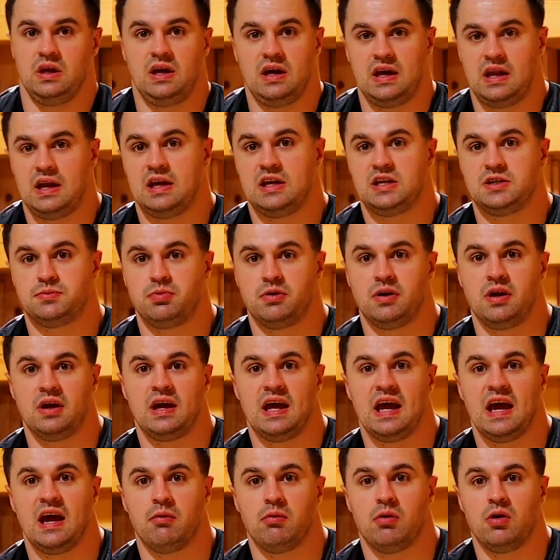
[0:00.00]
And I just bring a
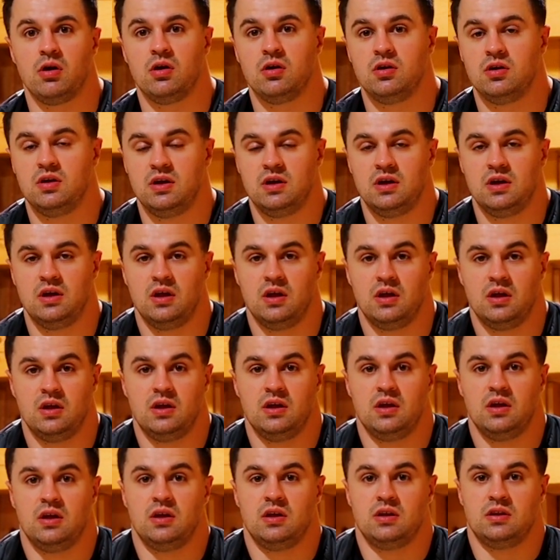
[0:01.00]
camera
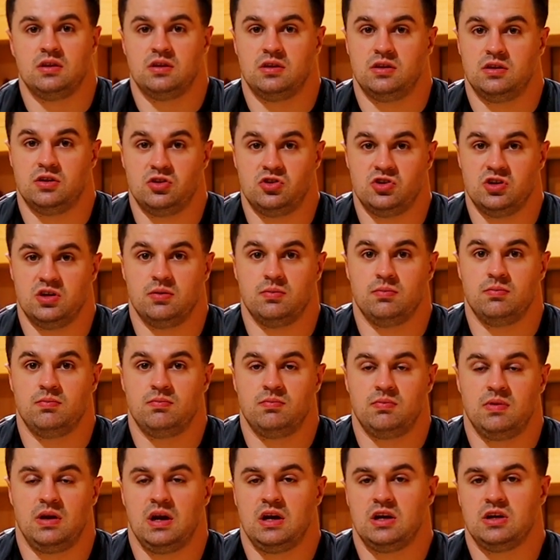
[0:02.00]
to the gym
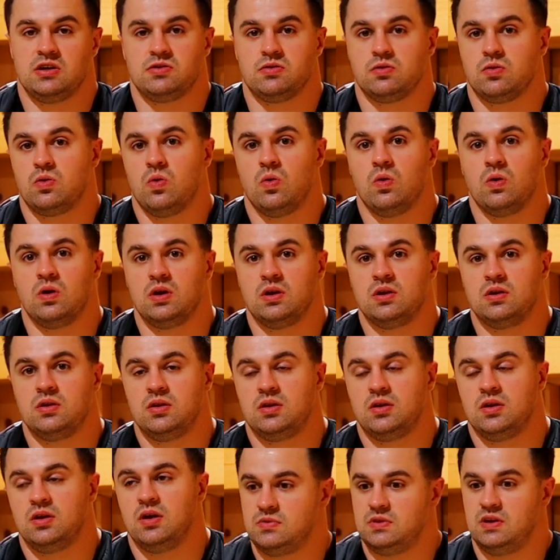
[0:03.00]
and I just record it.
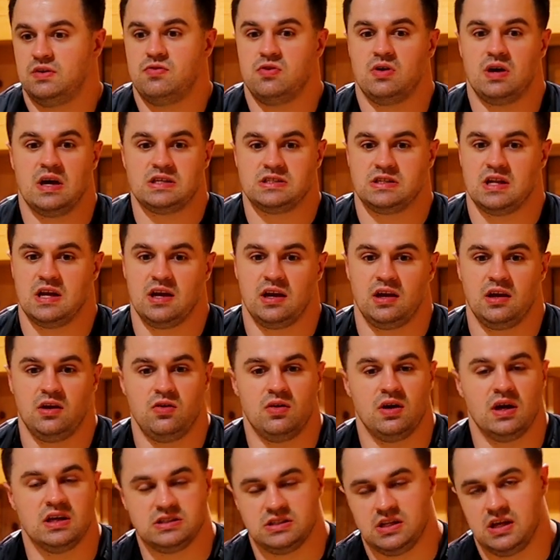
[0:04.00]
If you guys like it,
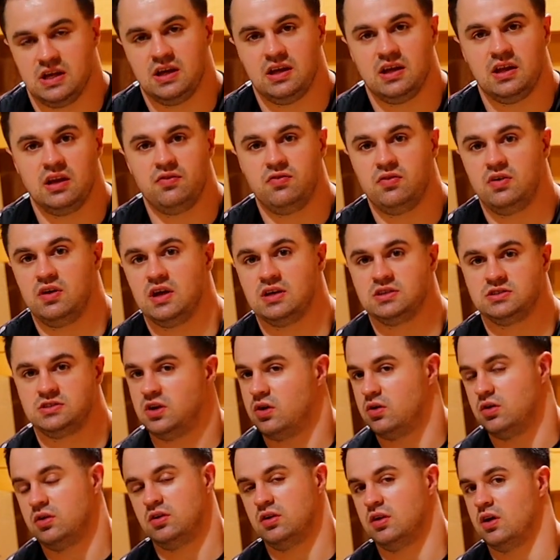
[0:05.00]
you guys like it. If you guys
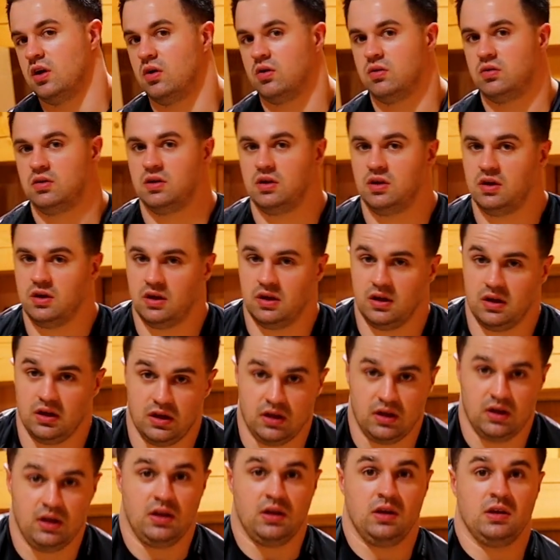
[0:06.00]
don't, you don't.
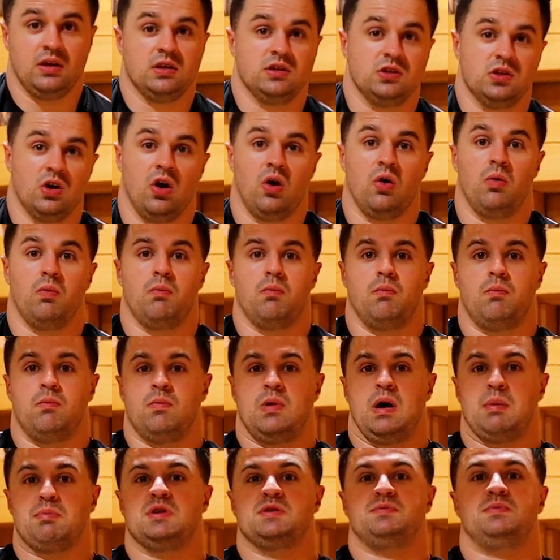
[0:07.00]
So
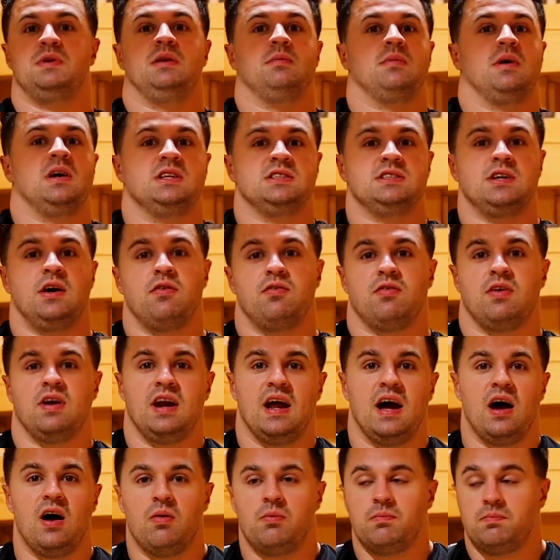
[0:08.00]
I'm just being myself right
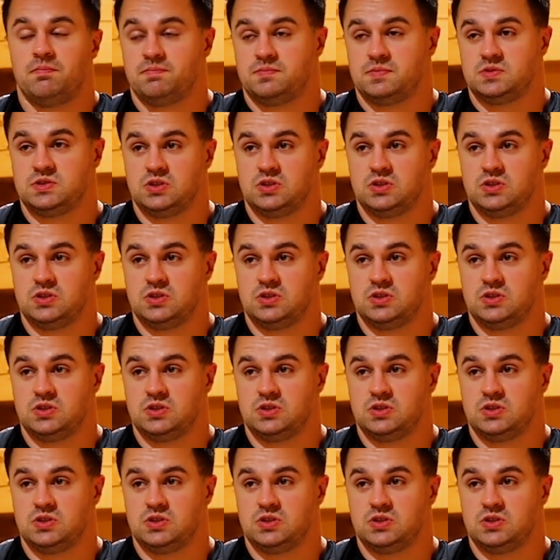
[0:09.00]
now.